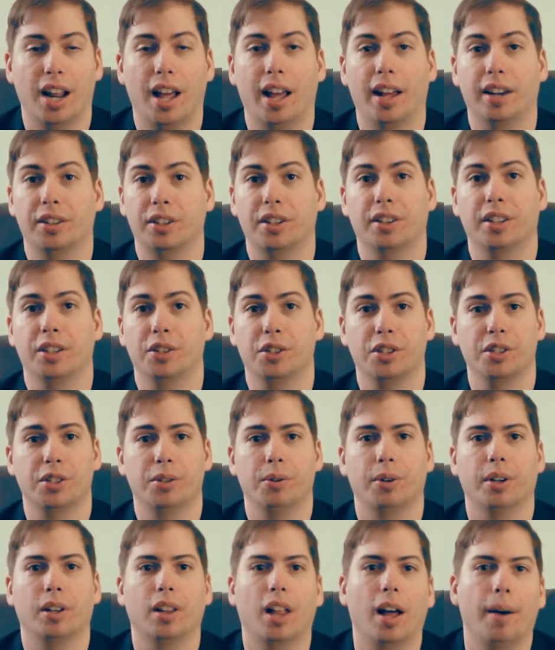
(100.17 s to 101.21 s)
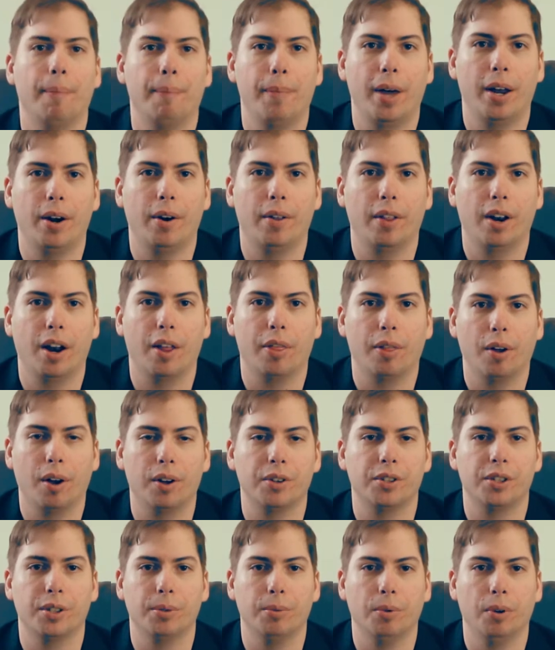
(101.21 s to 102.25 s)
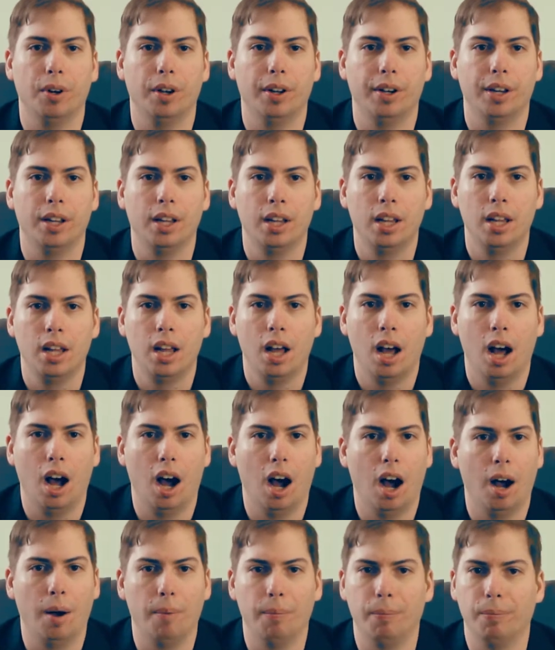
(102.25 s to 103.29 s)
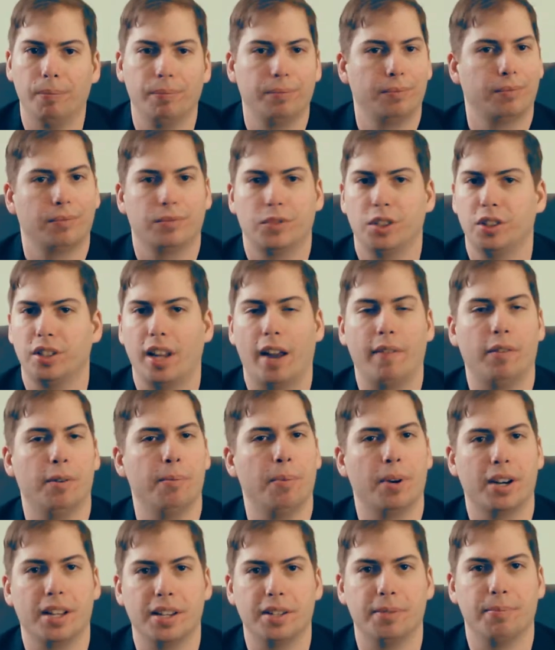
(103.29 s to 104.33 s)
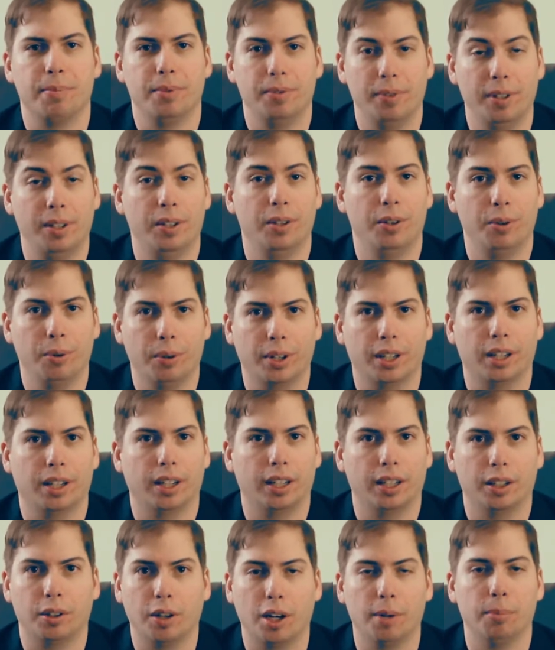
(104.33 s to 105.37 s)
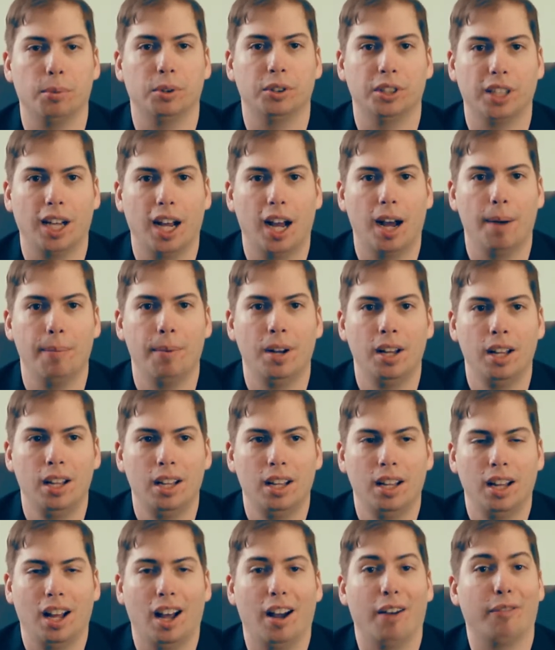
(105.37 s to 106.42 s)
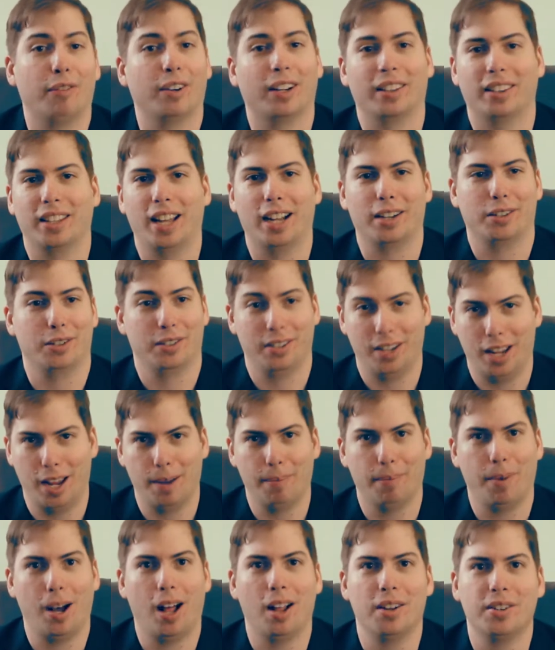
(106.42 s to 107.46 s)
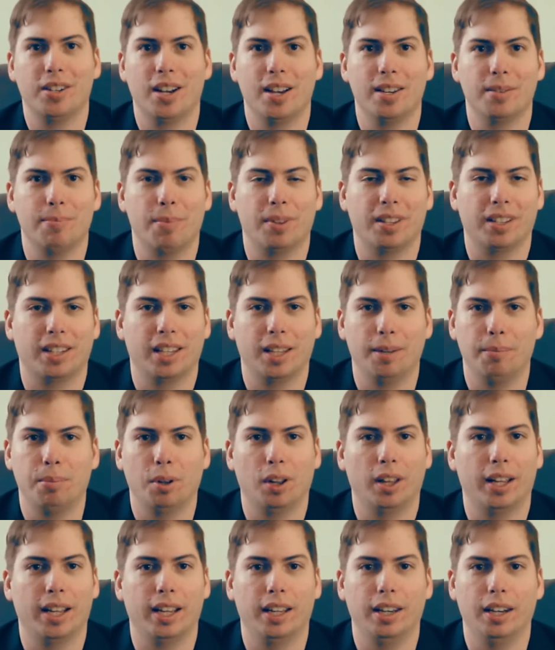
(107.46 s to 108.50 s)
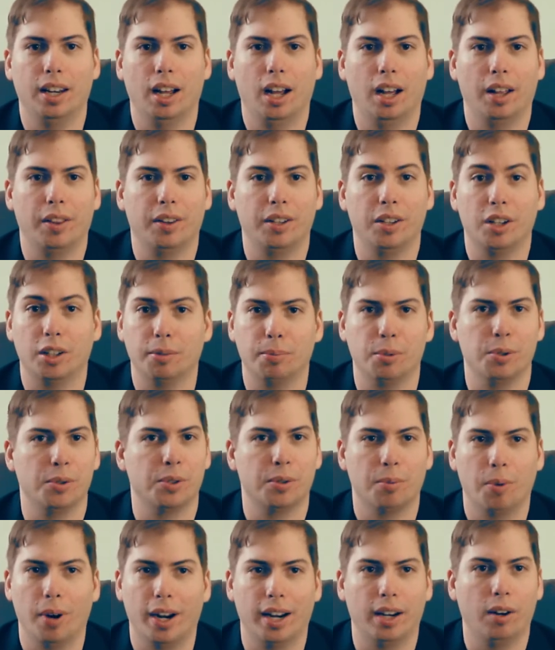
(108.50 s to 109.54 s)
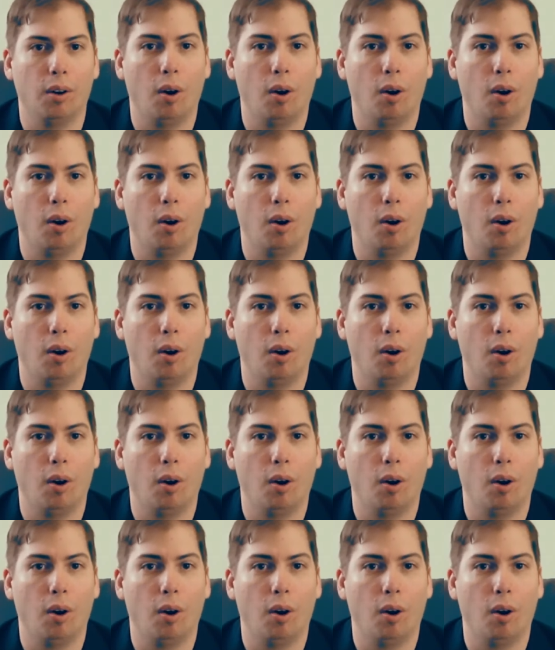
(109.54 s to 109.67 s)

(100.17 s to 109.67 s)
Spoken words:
I actually think she's doing a lot better than I thought she would. Just everybody's been doing an incredible job. I forget the actor's name, apologize, but the kid playing the young Bruce Wayne,